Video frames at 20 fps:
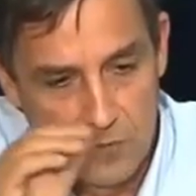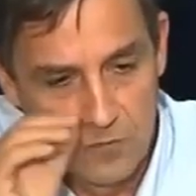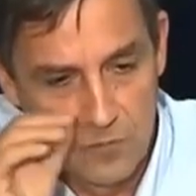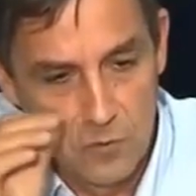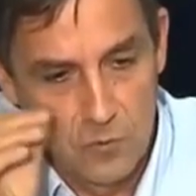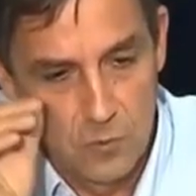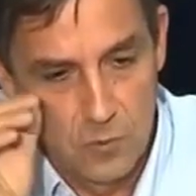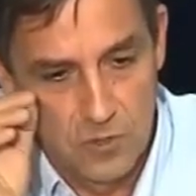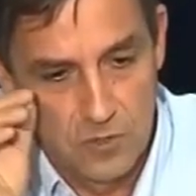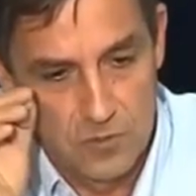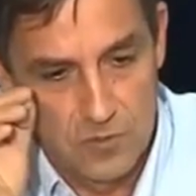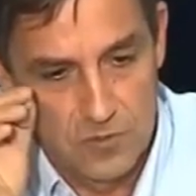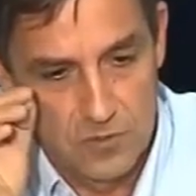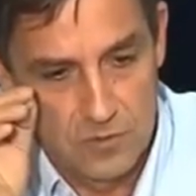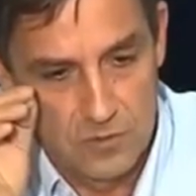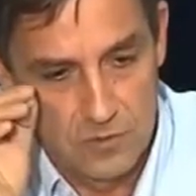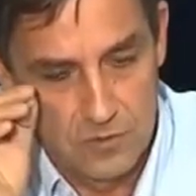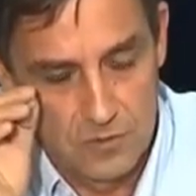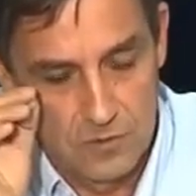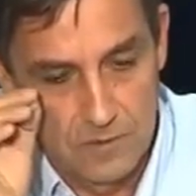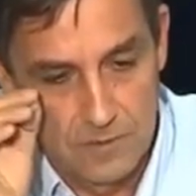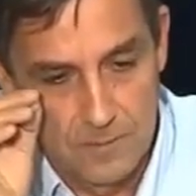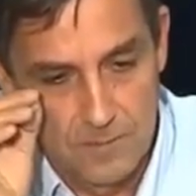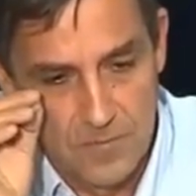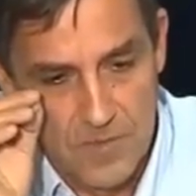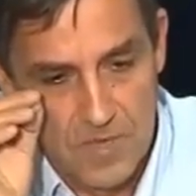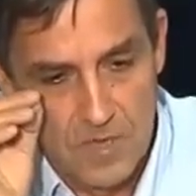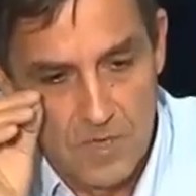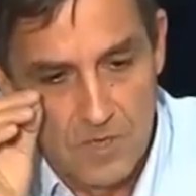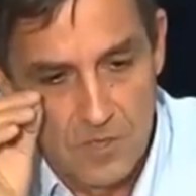few words.
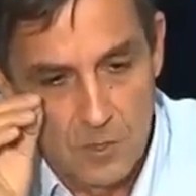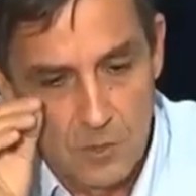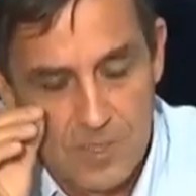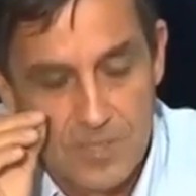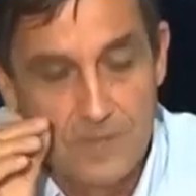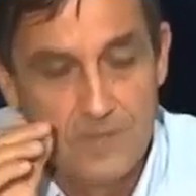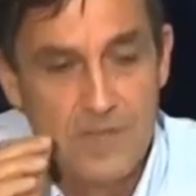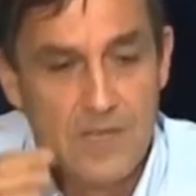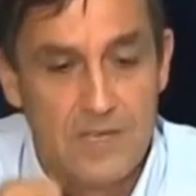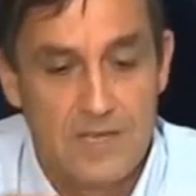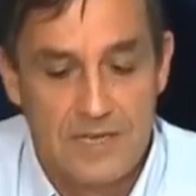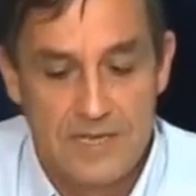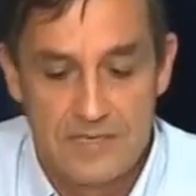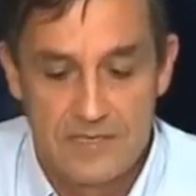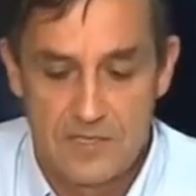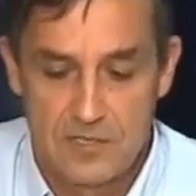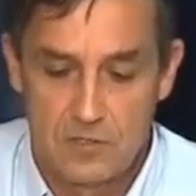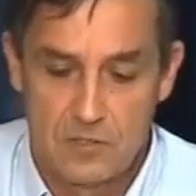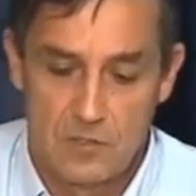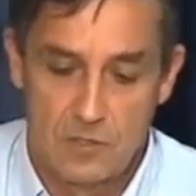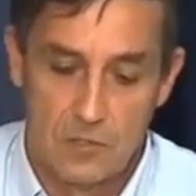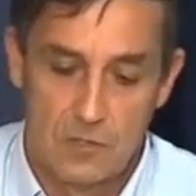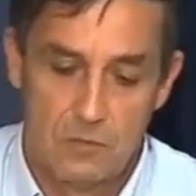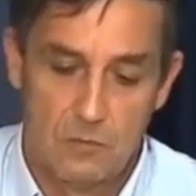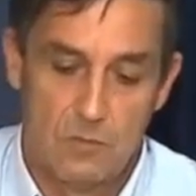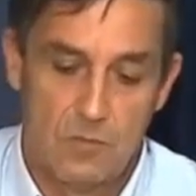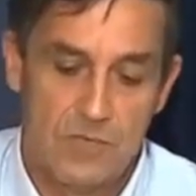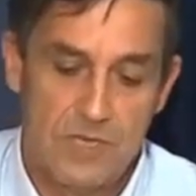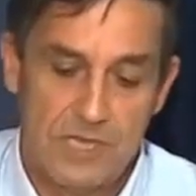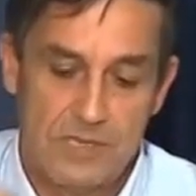Again, it's
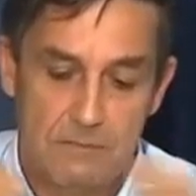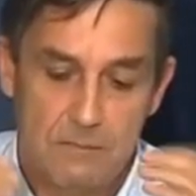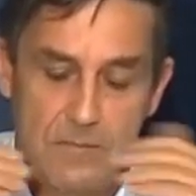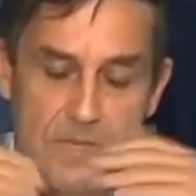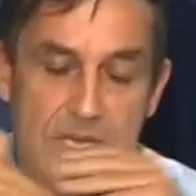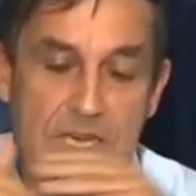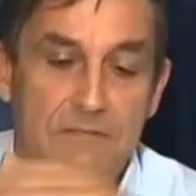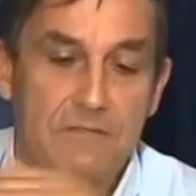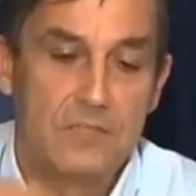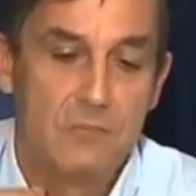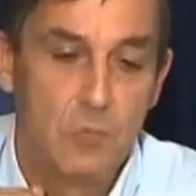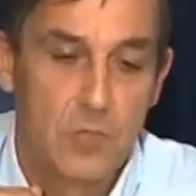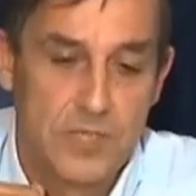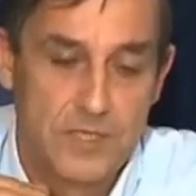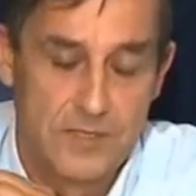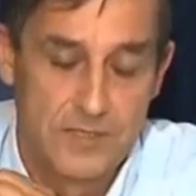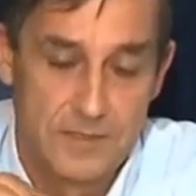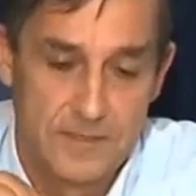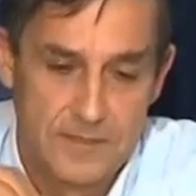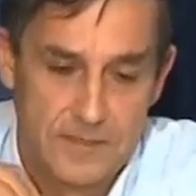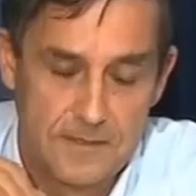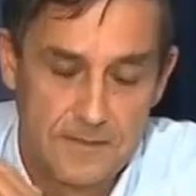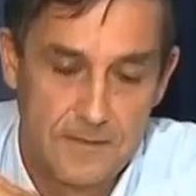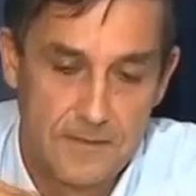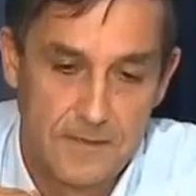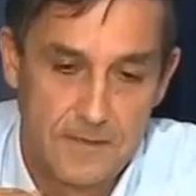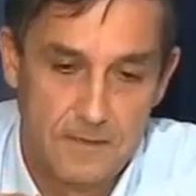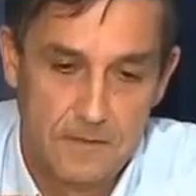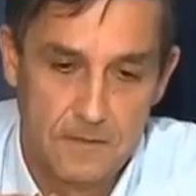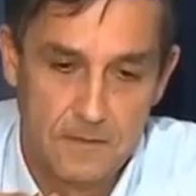everywhere in
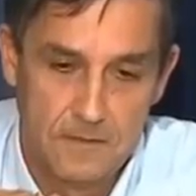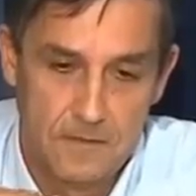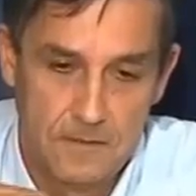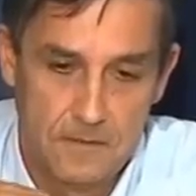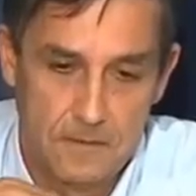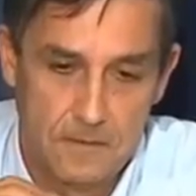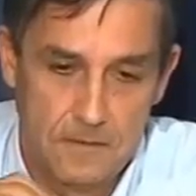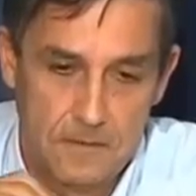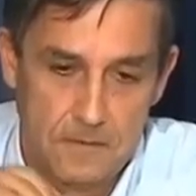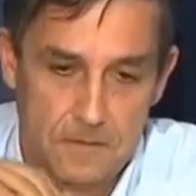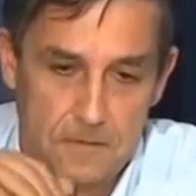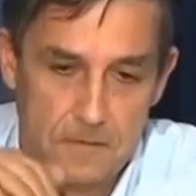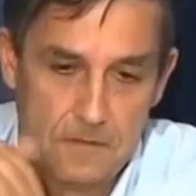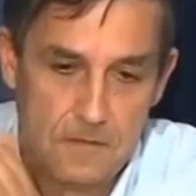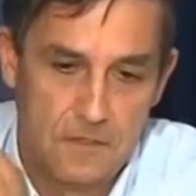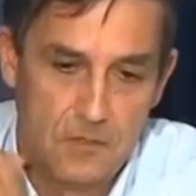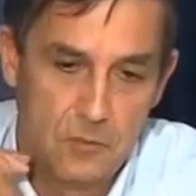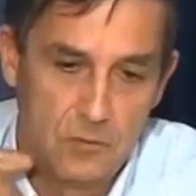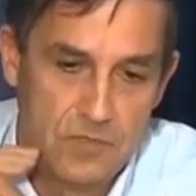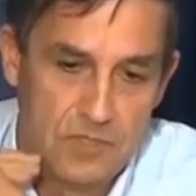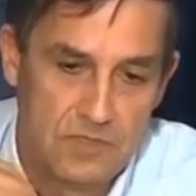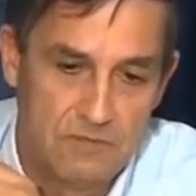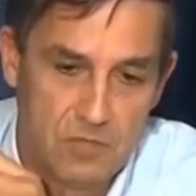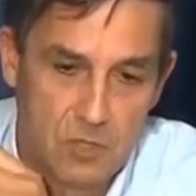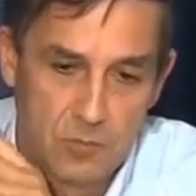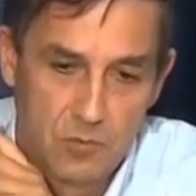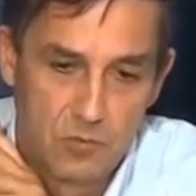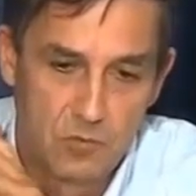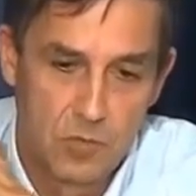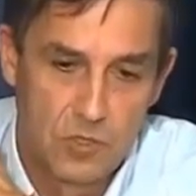the
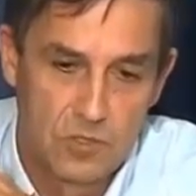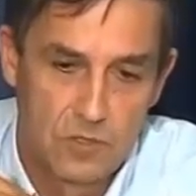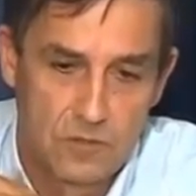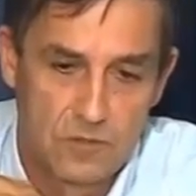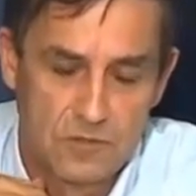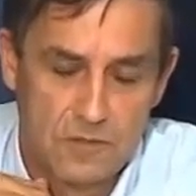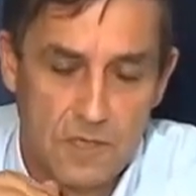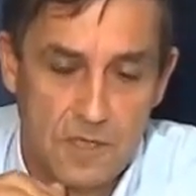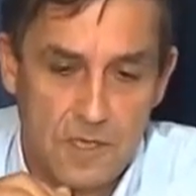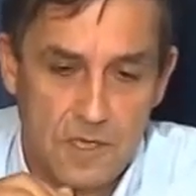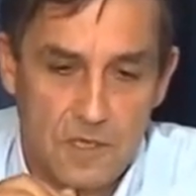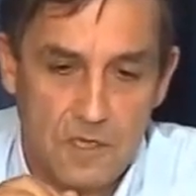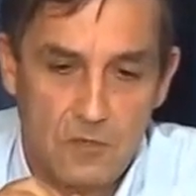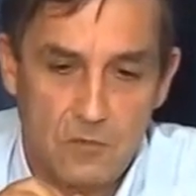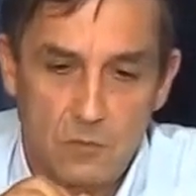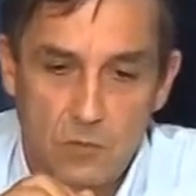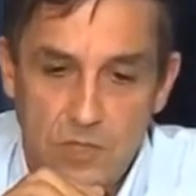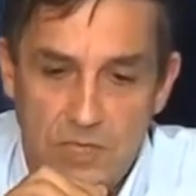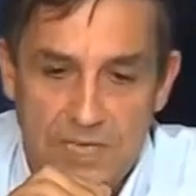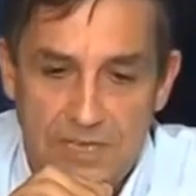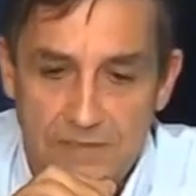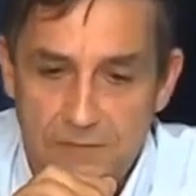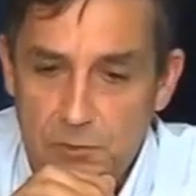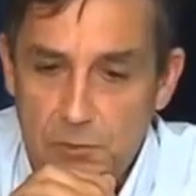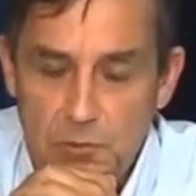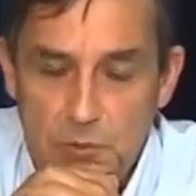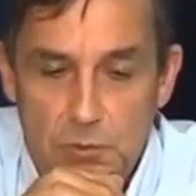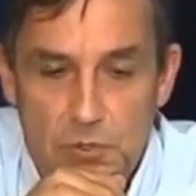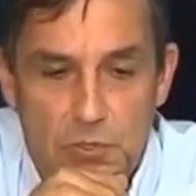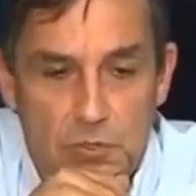developed world. We have
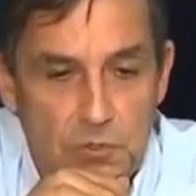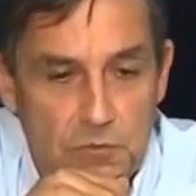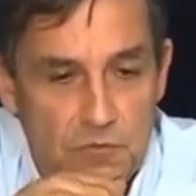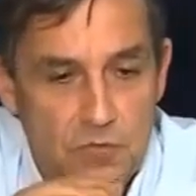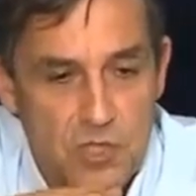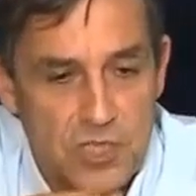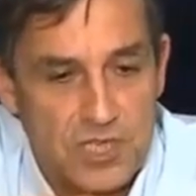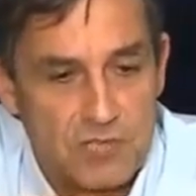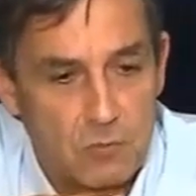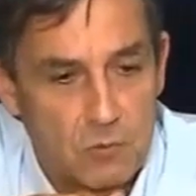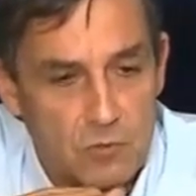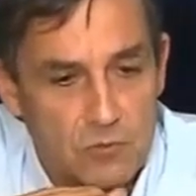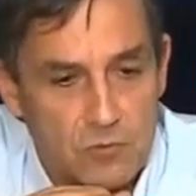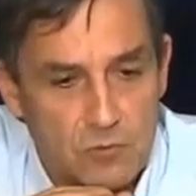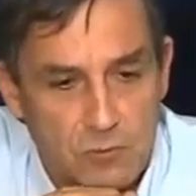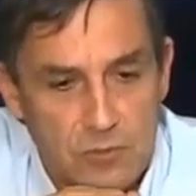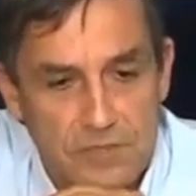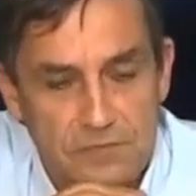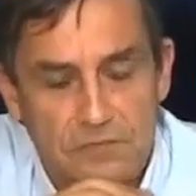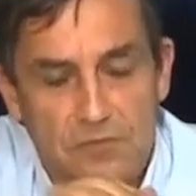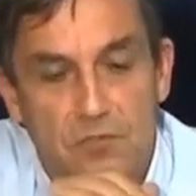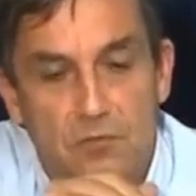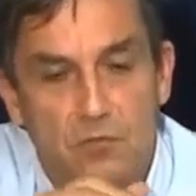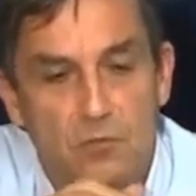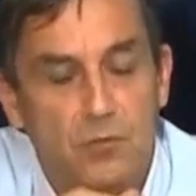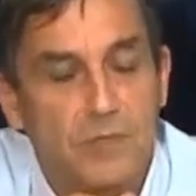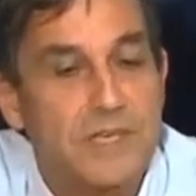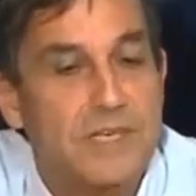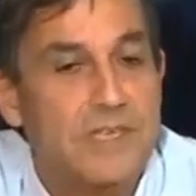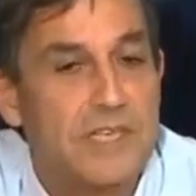a sort of general drift
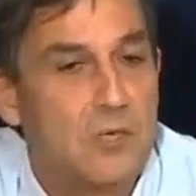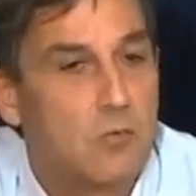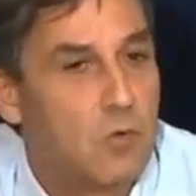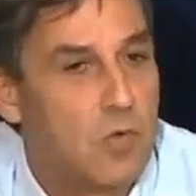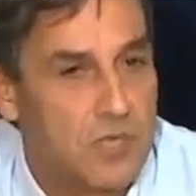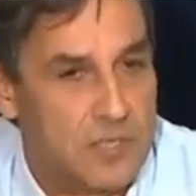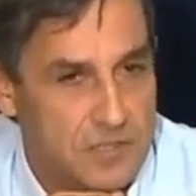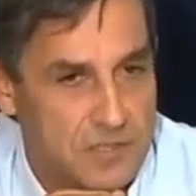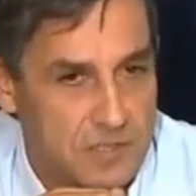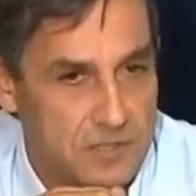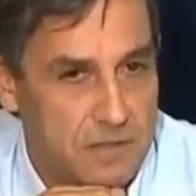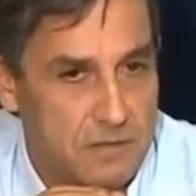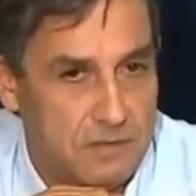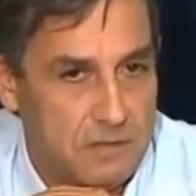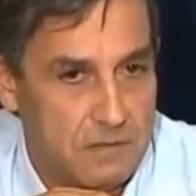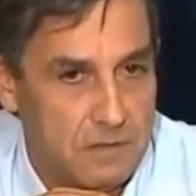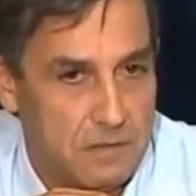to inequality,